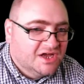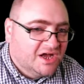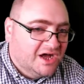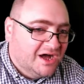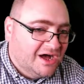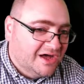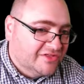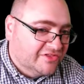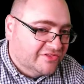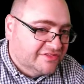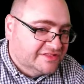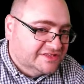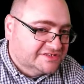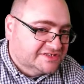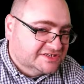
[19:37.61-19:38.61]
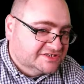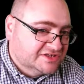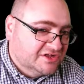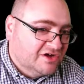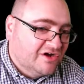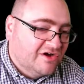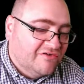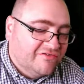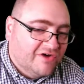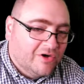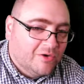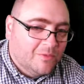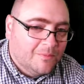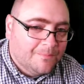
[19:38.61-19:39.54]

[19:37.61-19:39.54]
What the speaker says: other than the 6.5 hole.